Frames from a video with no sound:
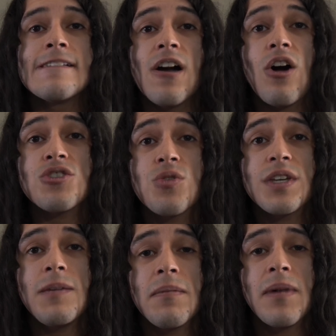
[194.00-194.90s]
Also
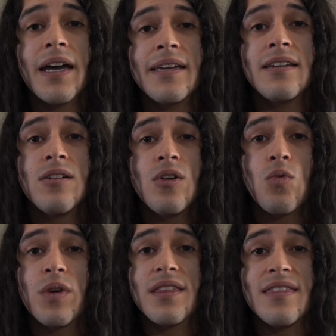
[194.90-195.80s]
keep in mind
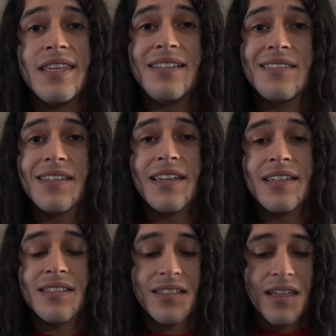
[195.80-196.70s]
with these
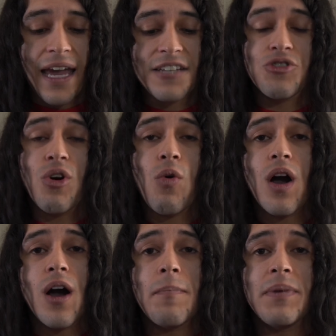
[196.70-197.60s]
settings, as you go
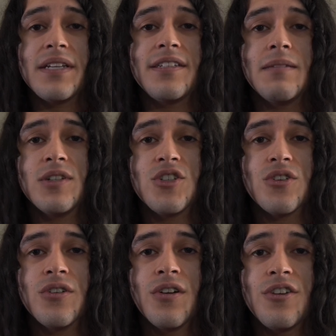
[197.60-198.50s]
up in
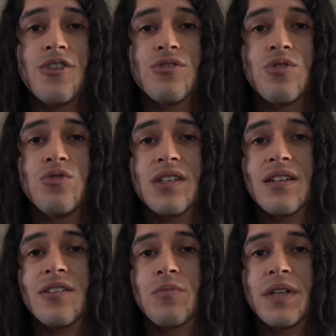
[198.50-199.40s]
temperature, you're losing a
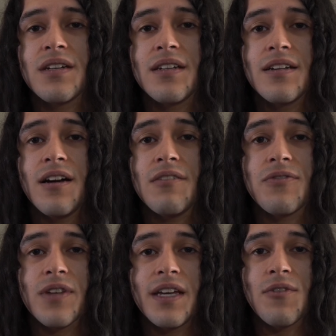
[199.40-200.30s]
little bit of
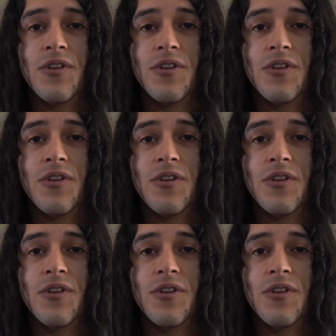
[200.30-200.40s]
flavor.